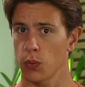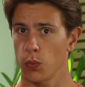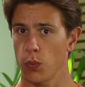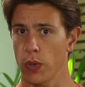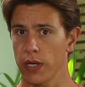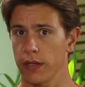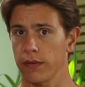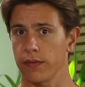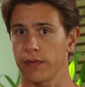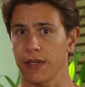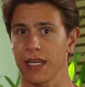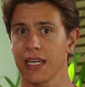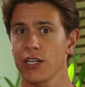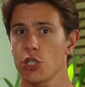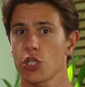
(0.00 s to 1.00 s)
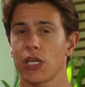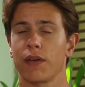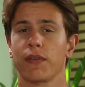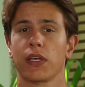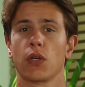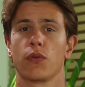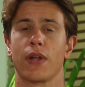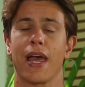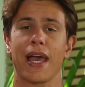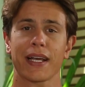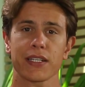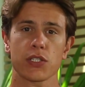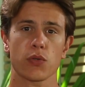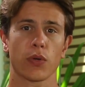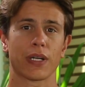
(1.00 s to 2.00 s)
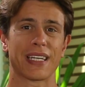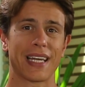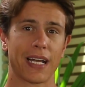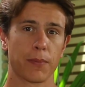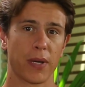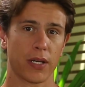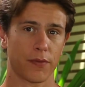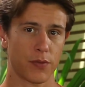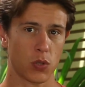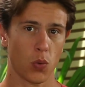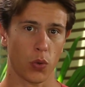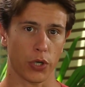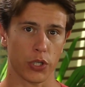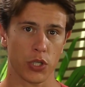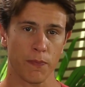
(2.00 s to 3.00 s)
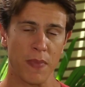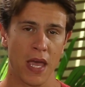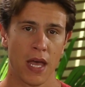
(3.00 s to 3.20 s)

with each giving you an extra gigabyte of storage.